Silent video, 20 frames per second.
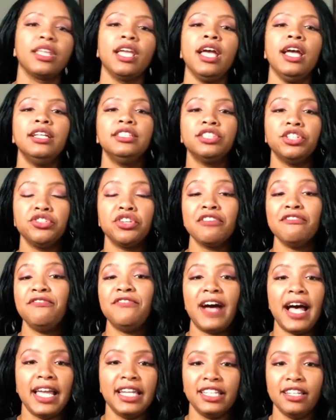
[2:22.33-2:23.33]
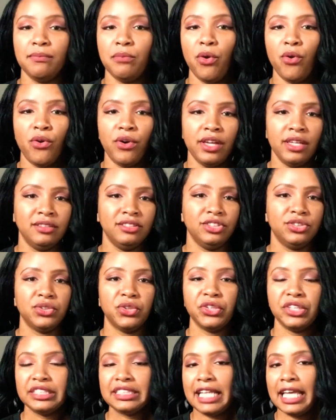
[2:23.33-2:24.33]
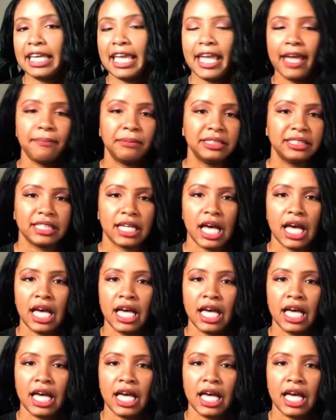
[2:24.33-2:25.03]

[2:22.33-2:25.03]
So you can find them on stores like Amazon,